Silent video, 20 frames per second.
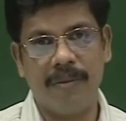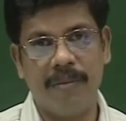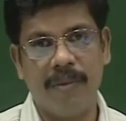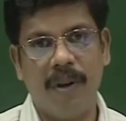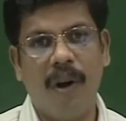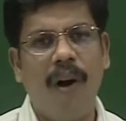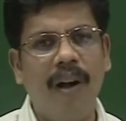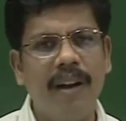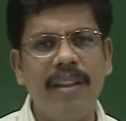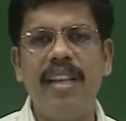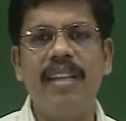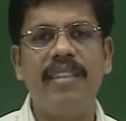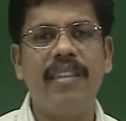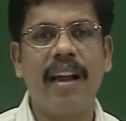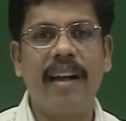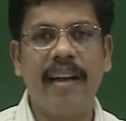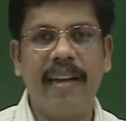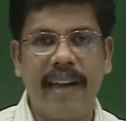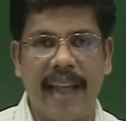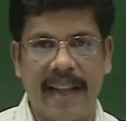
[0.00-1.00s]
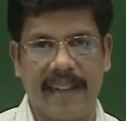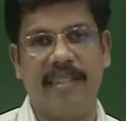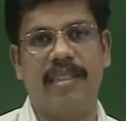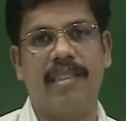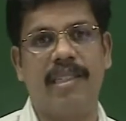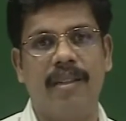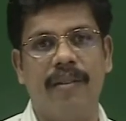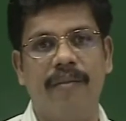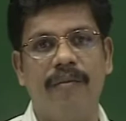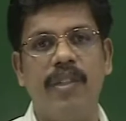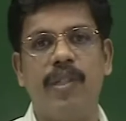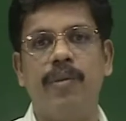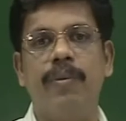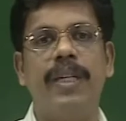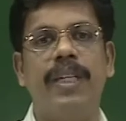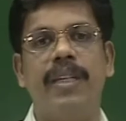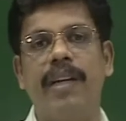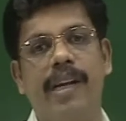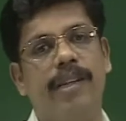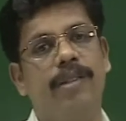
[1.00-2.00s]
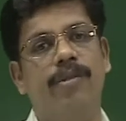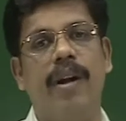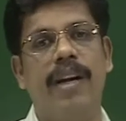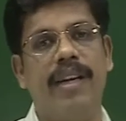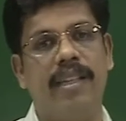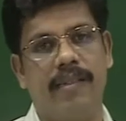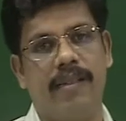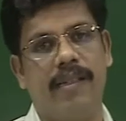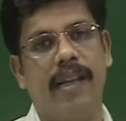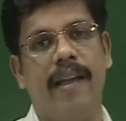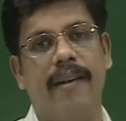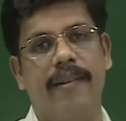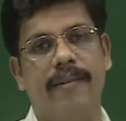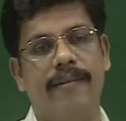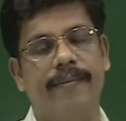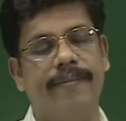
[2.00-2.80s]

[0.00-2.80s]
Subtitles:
all these are texts which we try to understand,